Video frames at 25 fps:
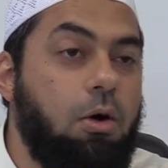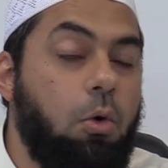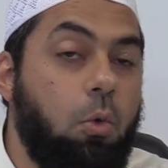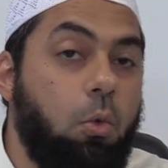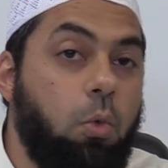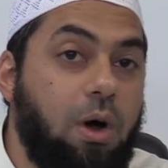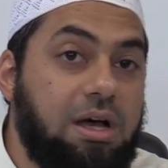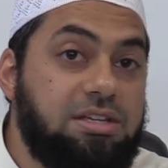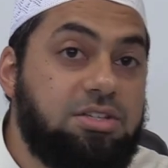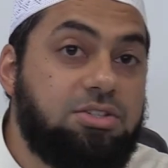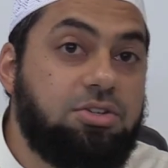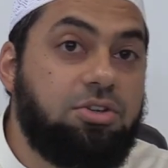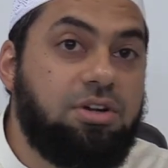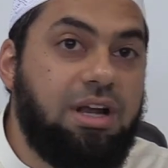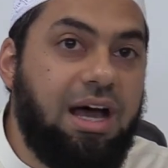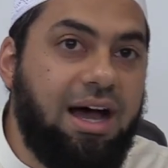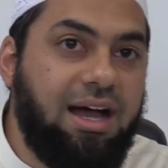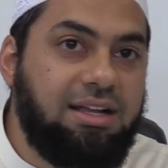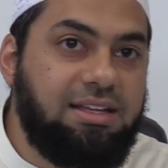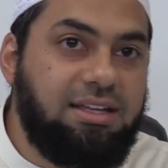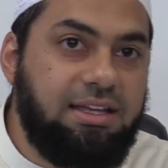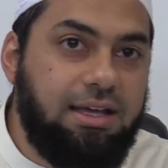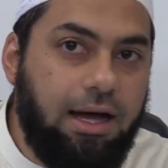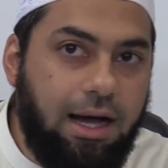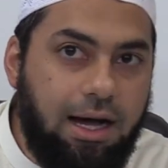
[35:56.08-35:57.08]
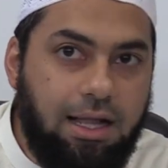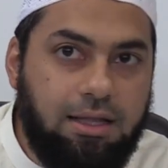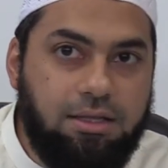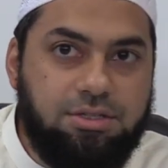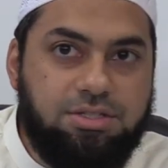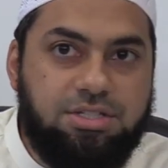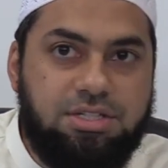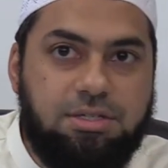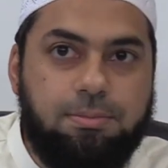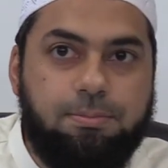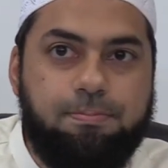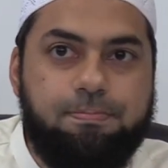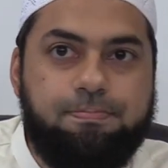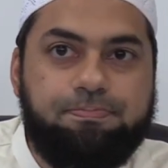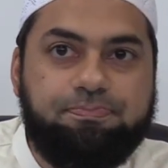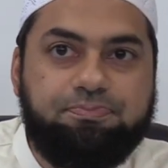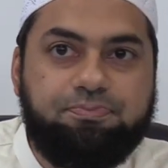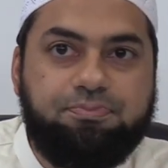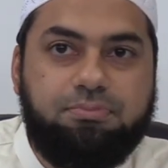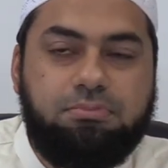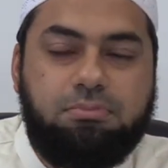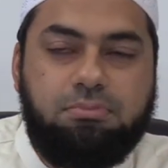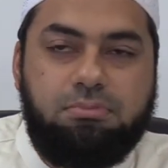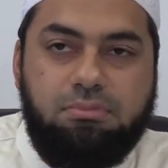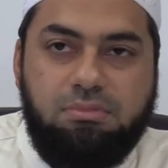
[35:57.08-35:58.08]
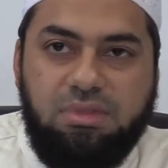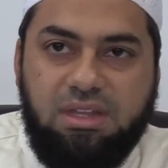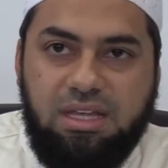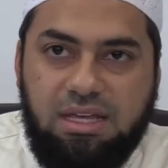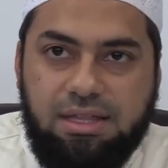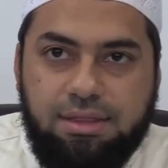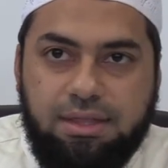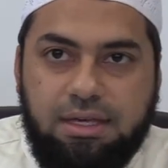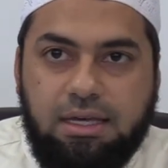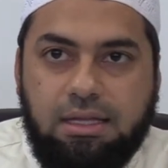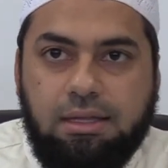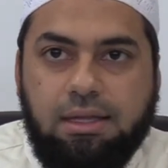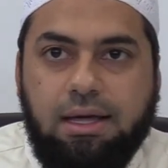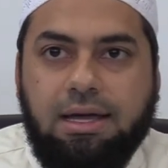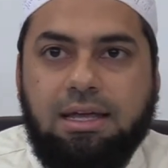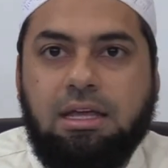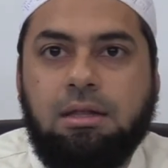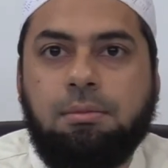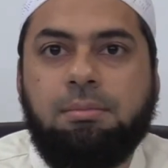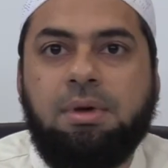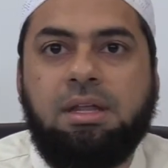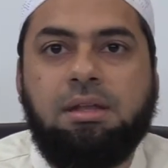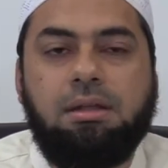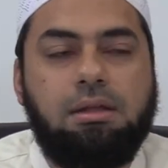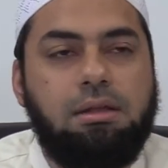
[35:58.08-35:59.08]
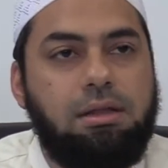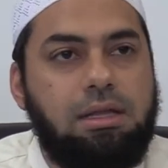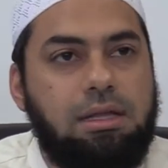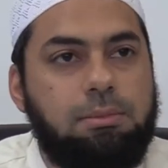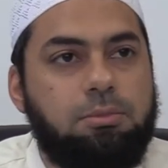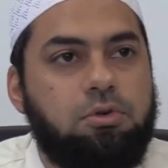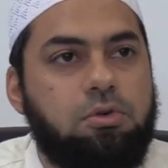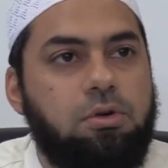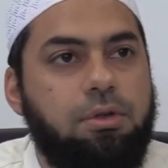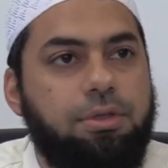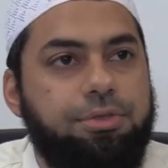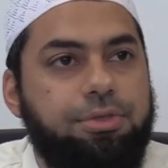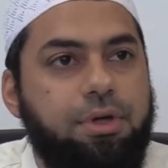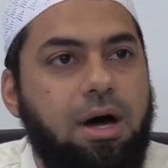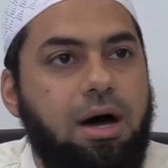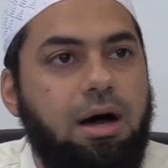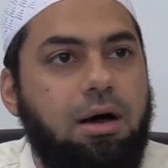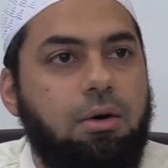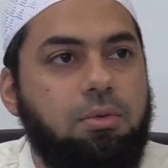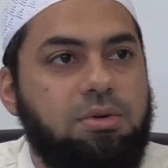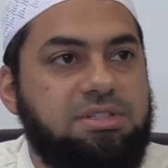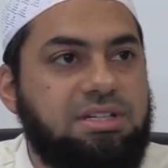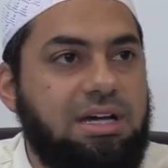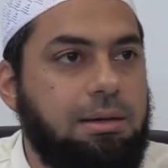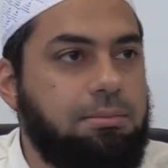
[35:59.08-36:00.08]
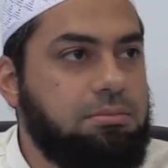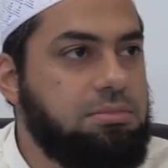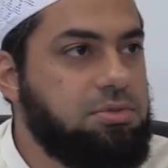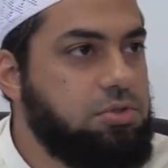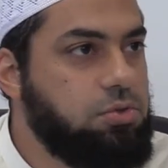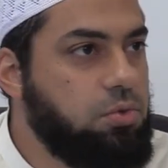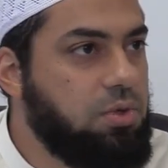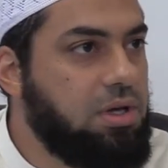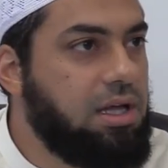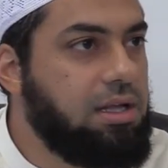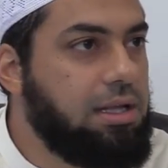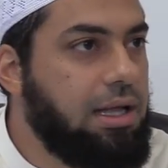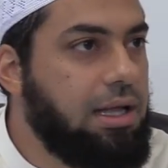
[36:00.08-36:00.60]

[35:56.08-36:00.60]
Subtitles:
Western ideology, the Enlightenment, liberal thought, which I'm doing